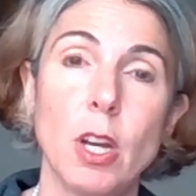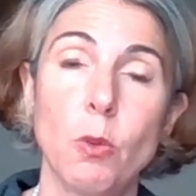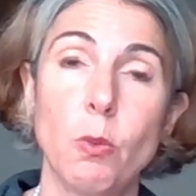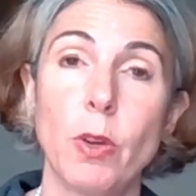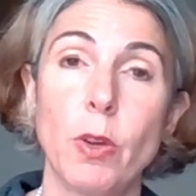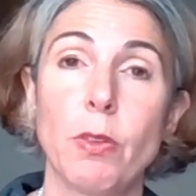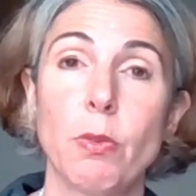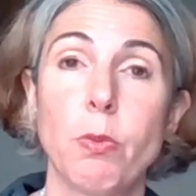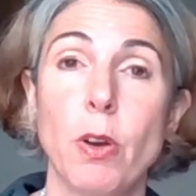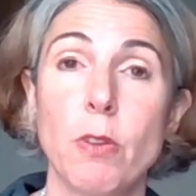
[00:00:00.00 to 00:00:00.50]

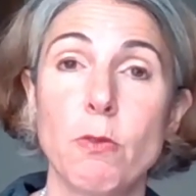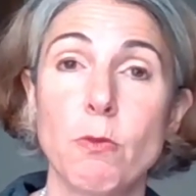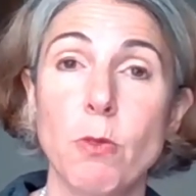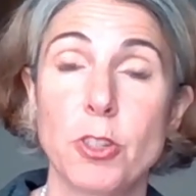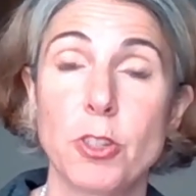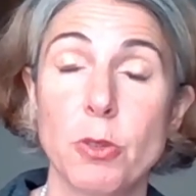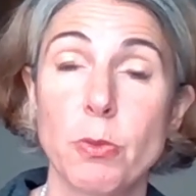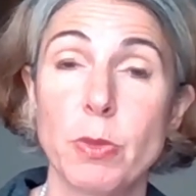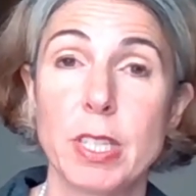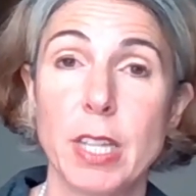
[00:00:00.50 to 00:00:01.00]
with what
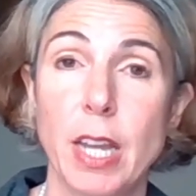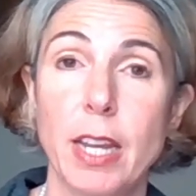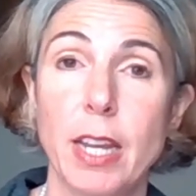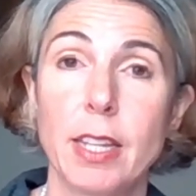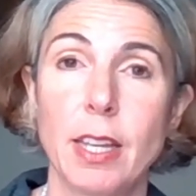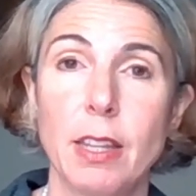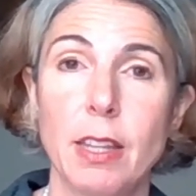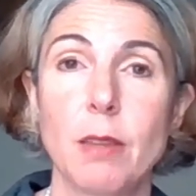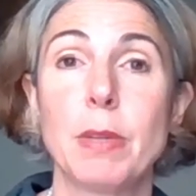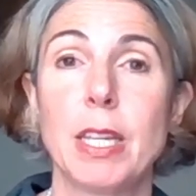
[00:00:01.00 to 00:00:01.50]
Roger was
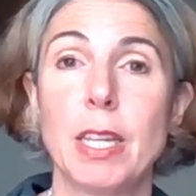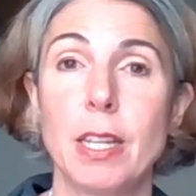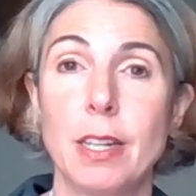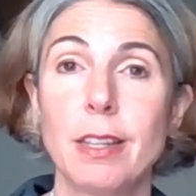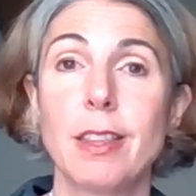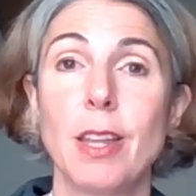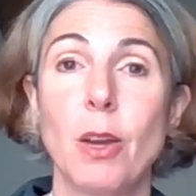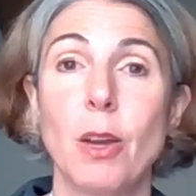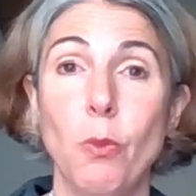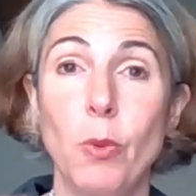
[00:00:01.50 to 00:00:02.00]
saying at the
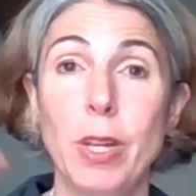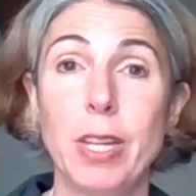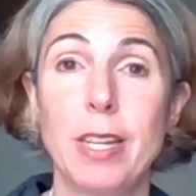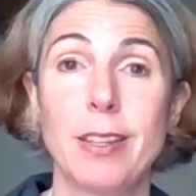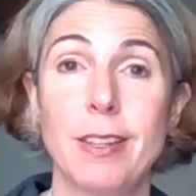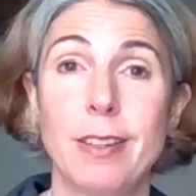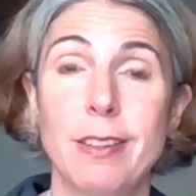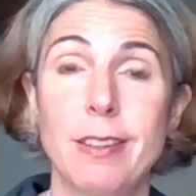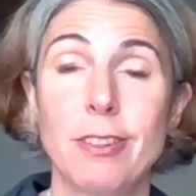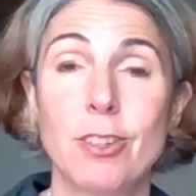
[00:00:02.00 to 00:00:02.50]
beginning, that we
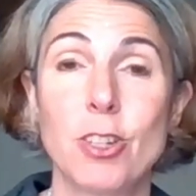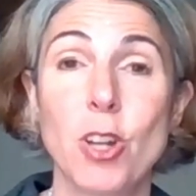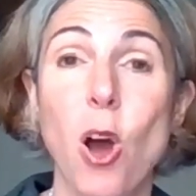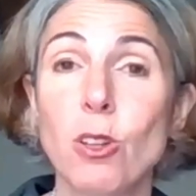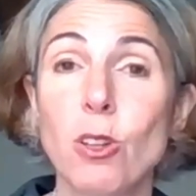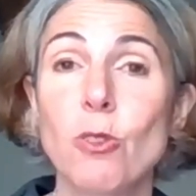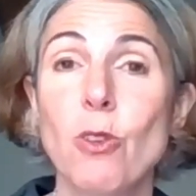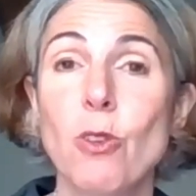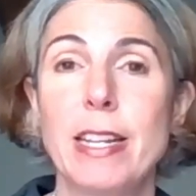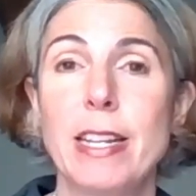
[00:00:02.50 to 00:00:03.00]
can
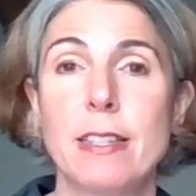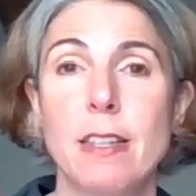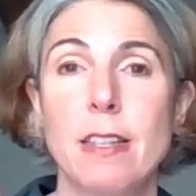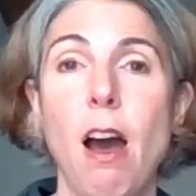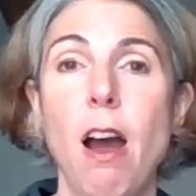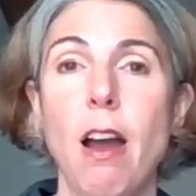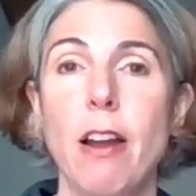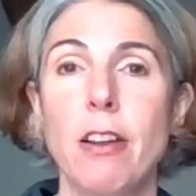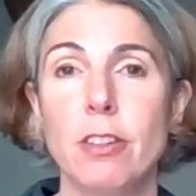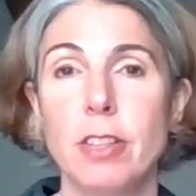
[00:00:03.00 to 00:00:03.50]
tolerate a
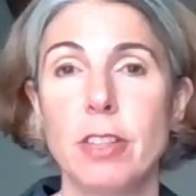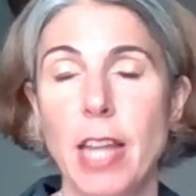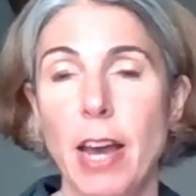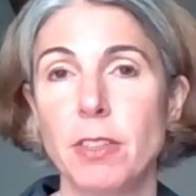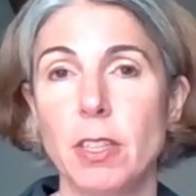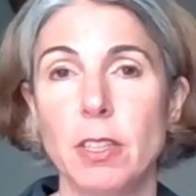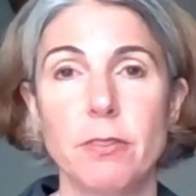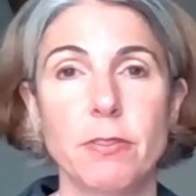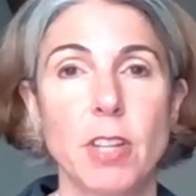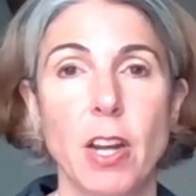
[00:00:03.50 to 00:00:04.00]
higher
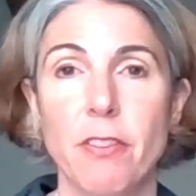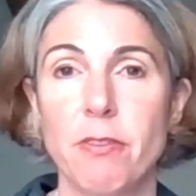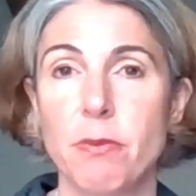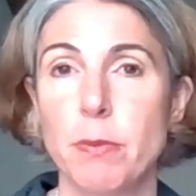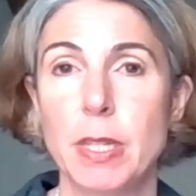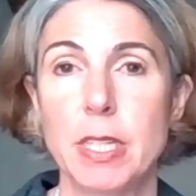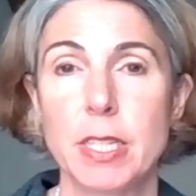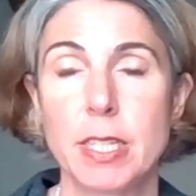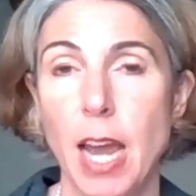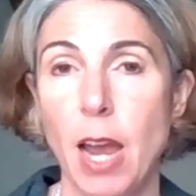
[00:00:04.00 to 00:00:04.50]
level of
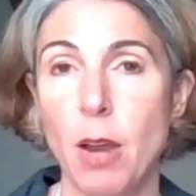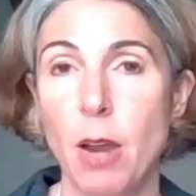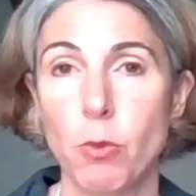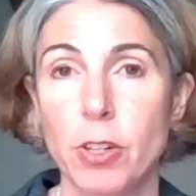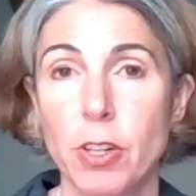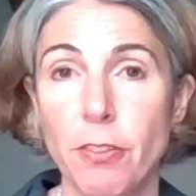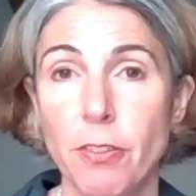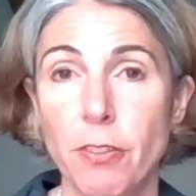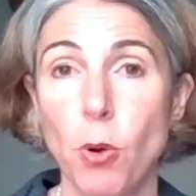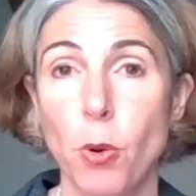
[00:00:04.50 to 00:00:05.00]
government debt. We're
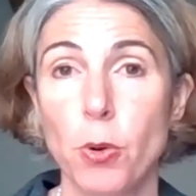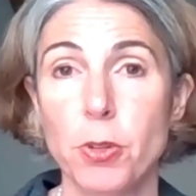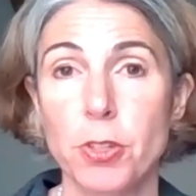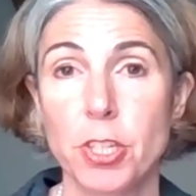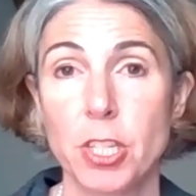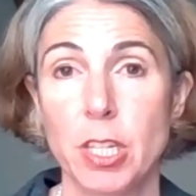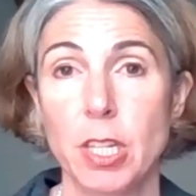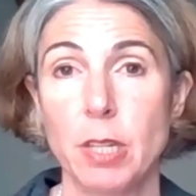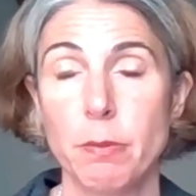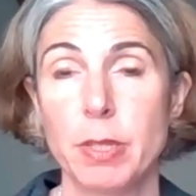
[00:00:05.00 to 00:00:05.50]
in a
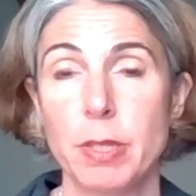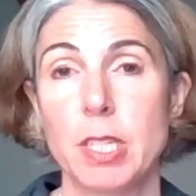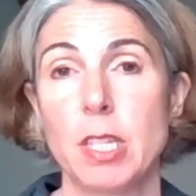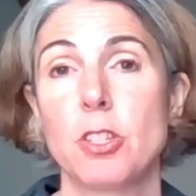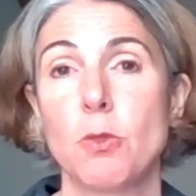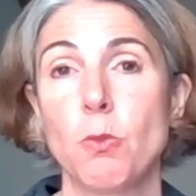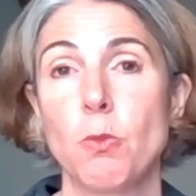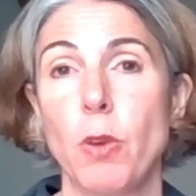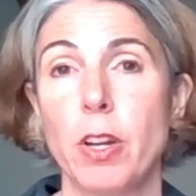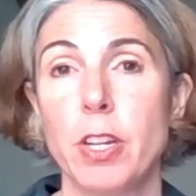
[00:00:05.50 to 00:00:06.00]
fortunate
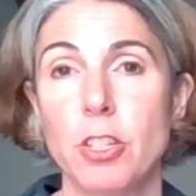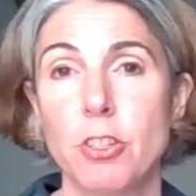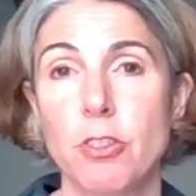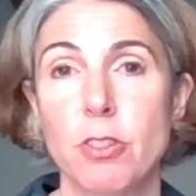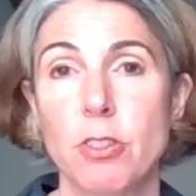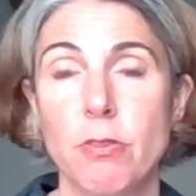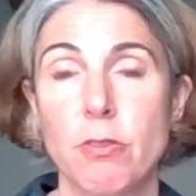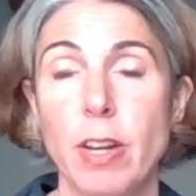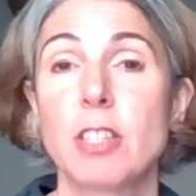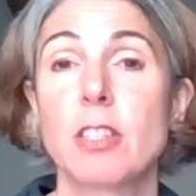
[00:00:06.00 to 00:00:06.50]
position where
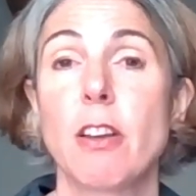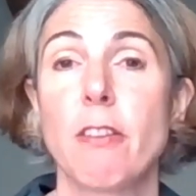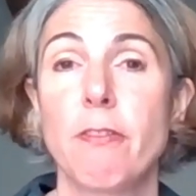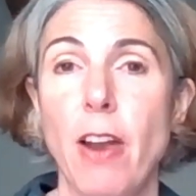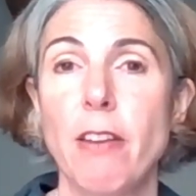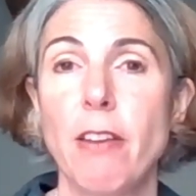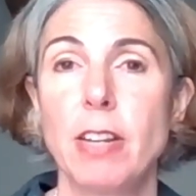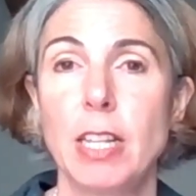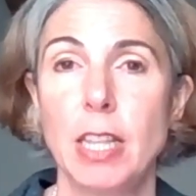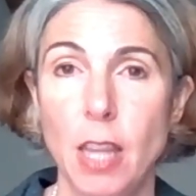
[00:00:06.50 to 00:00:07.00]
interest rates are
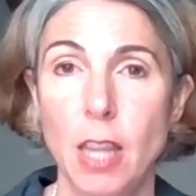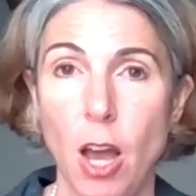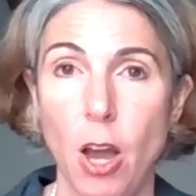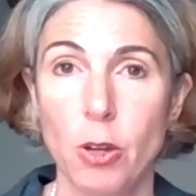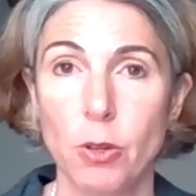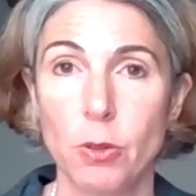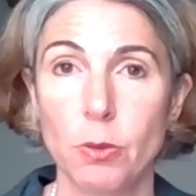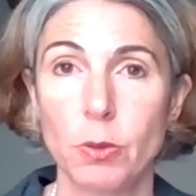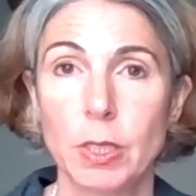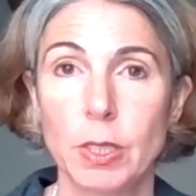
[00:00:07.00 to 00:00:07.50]
very
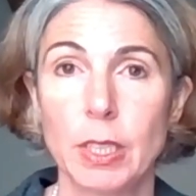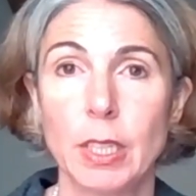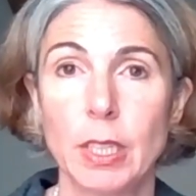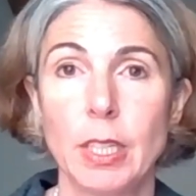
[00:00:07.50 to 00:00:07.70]
low.